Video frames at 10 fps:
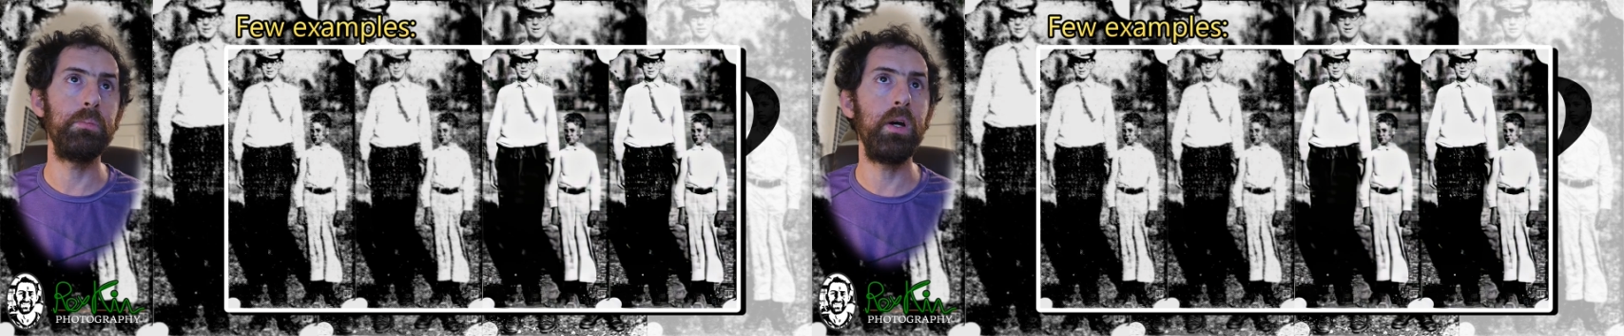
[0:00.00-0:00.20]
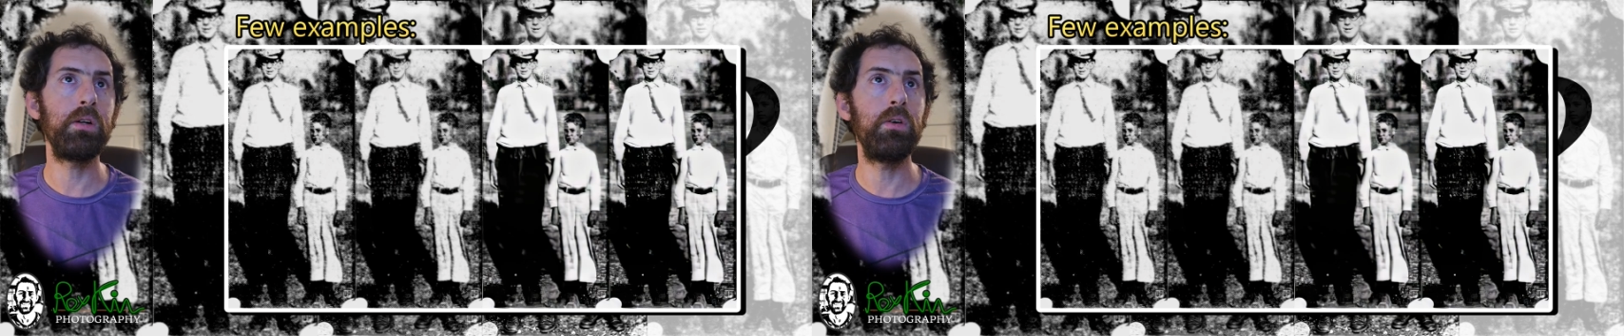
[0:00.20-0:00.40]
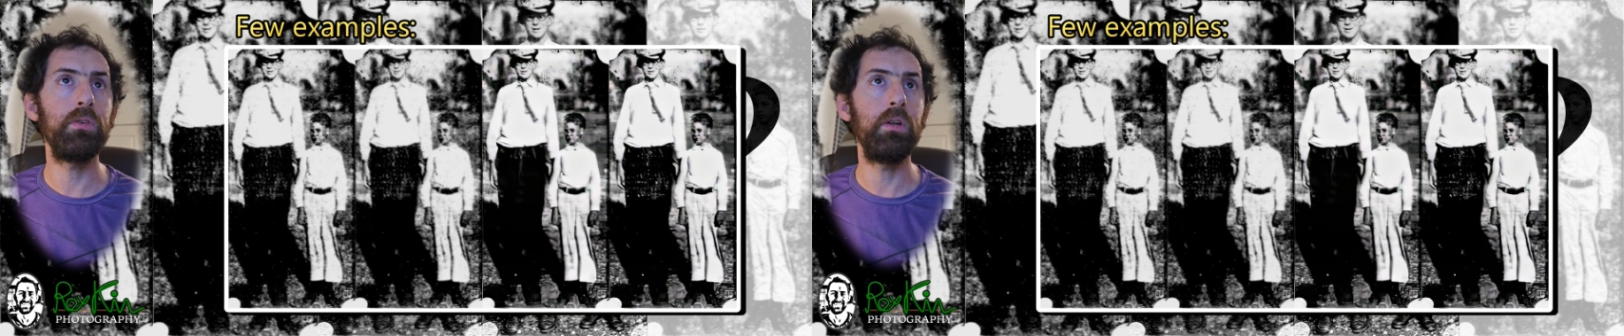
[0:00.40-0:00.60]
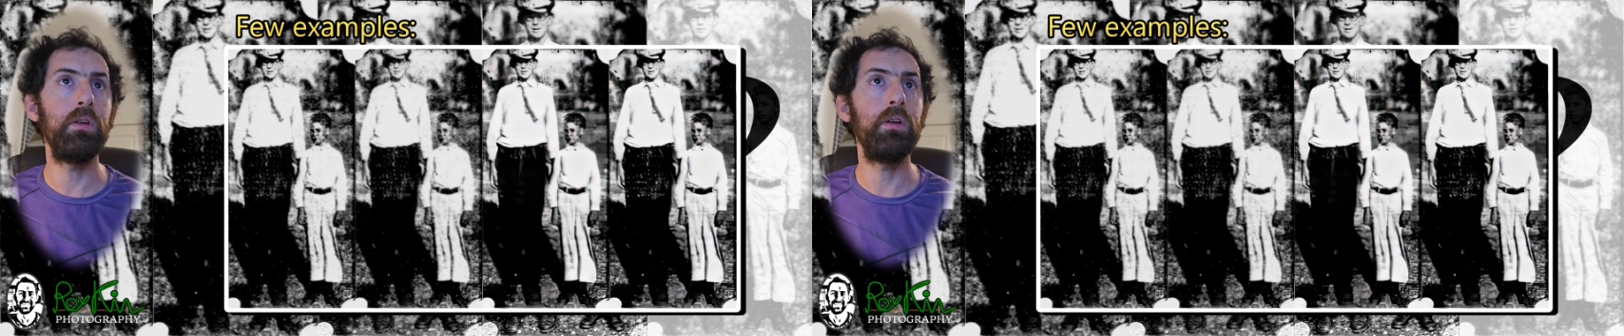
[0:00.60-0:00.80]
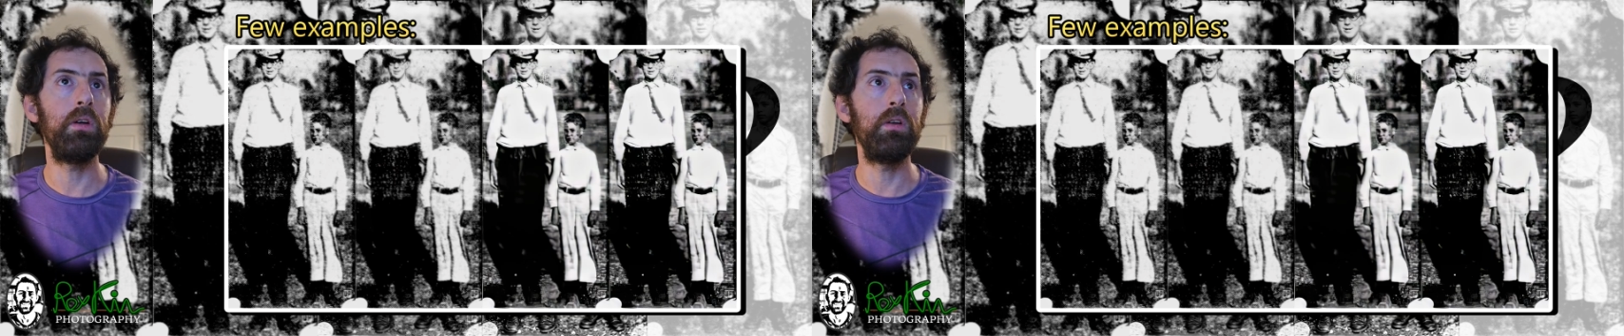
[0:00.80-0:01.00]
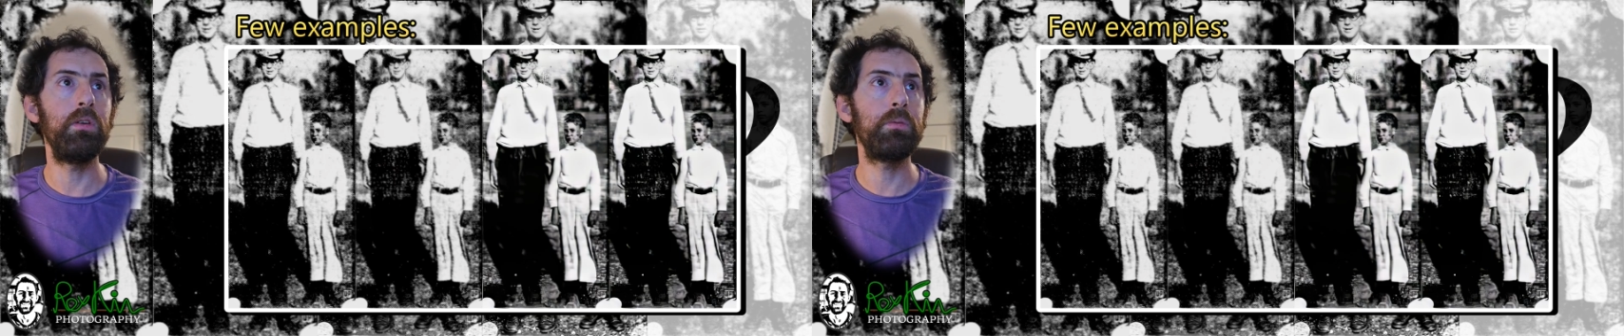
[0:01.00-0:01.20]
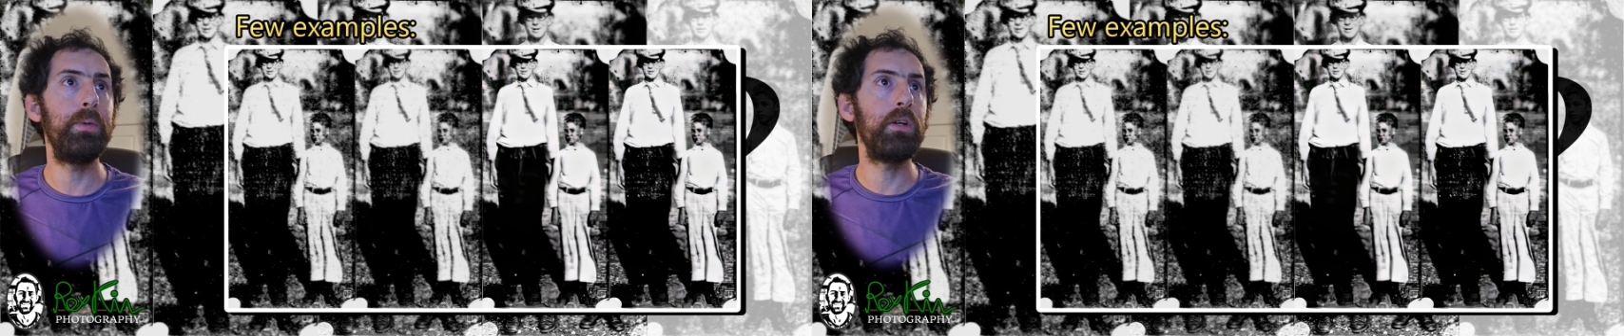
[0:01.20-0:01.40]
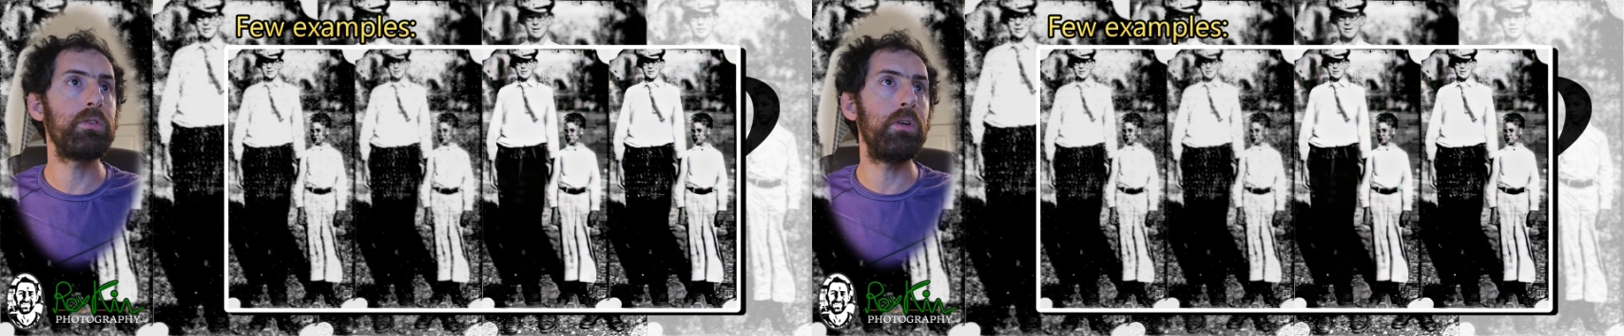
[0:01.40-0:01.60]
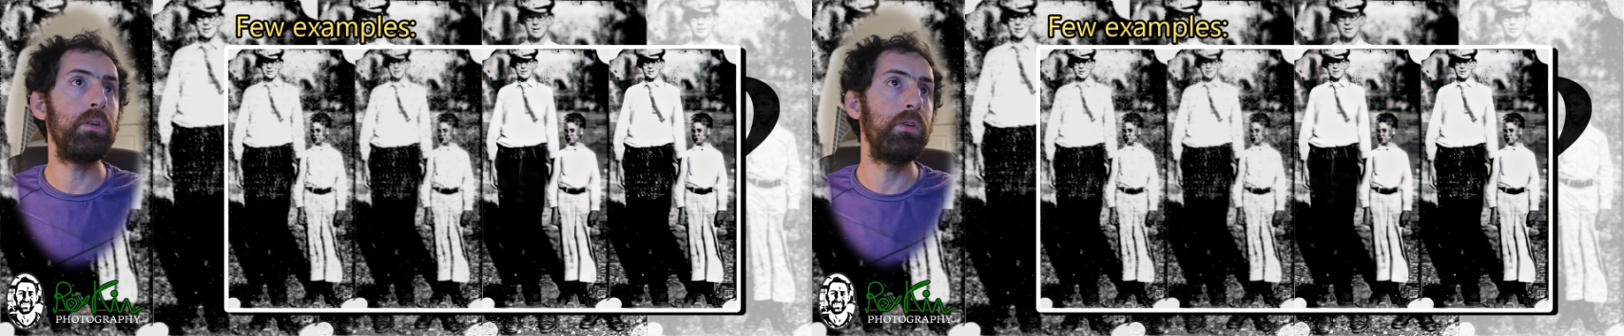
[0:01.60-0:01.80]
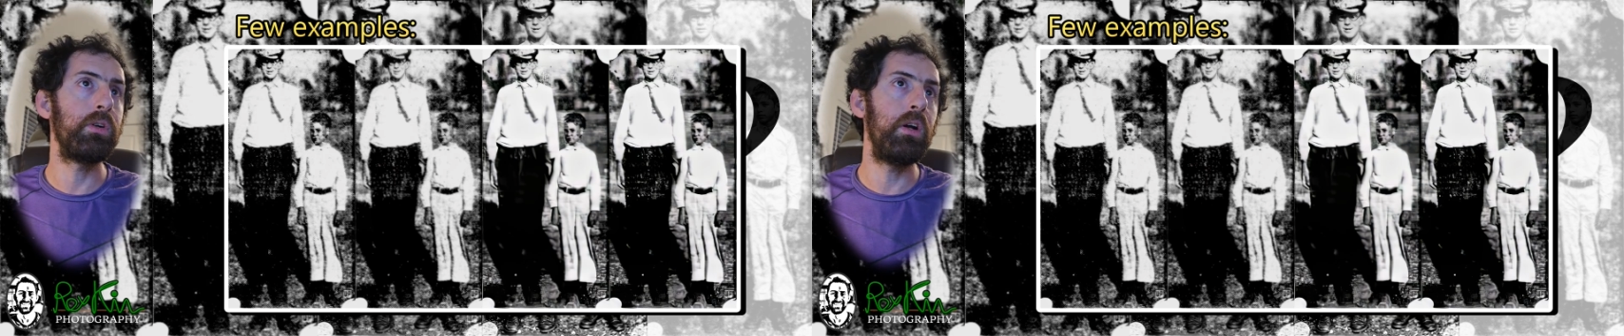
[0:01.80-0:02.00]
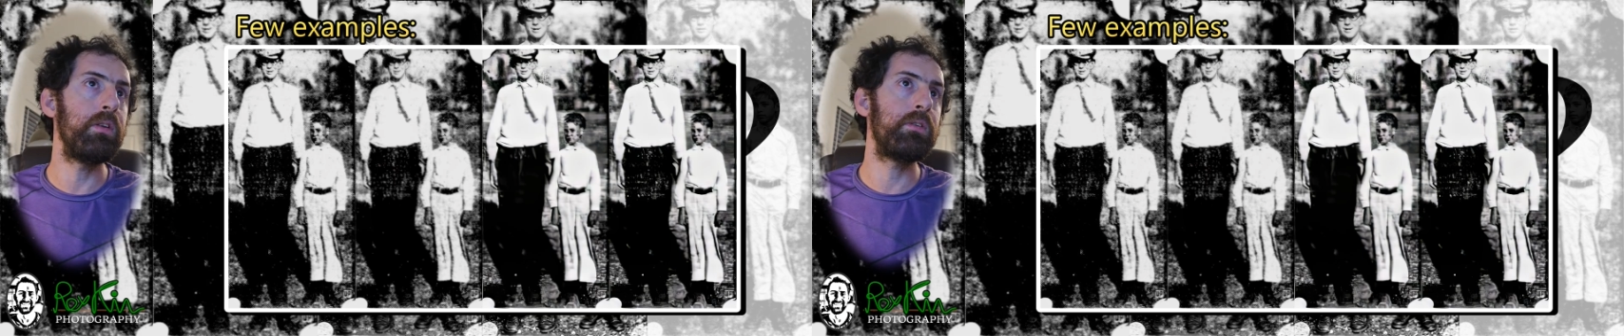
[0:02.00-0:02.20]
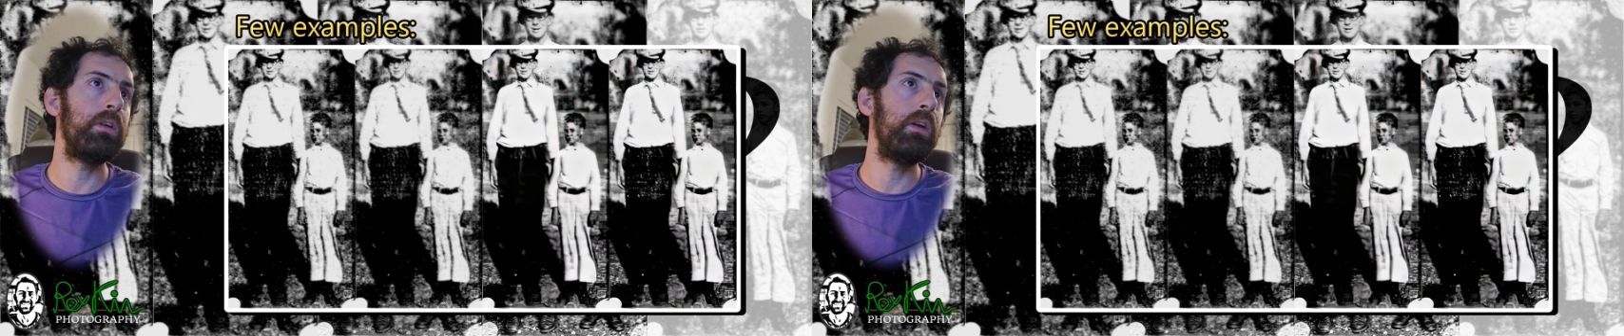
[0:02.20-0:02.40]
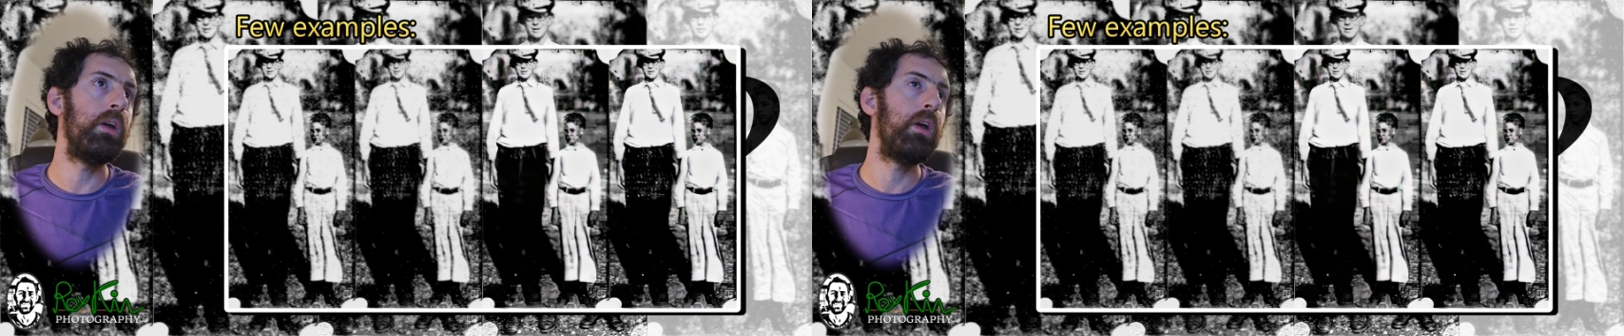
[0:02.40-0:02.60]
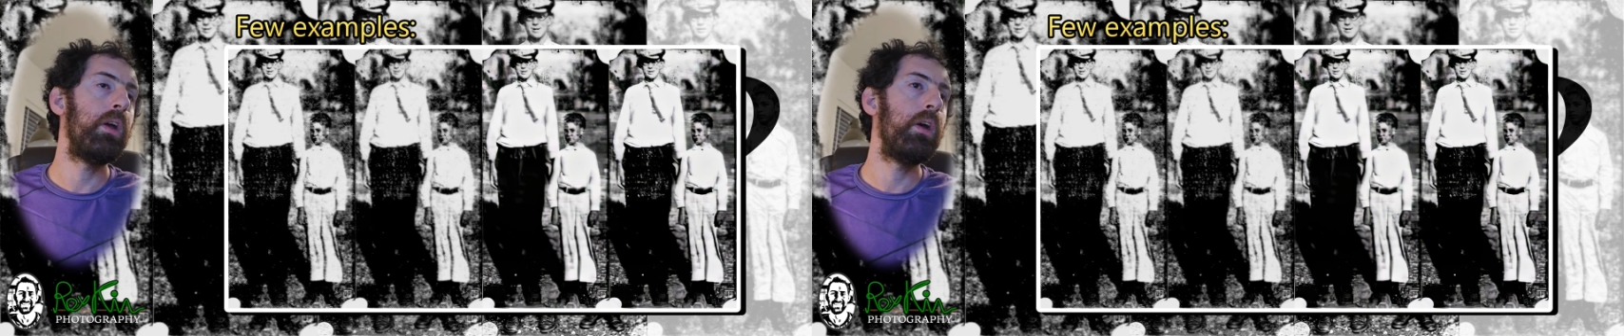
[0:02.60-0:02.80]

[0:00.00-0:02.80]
background in this picture, you can see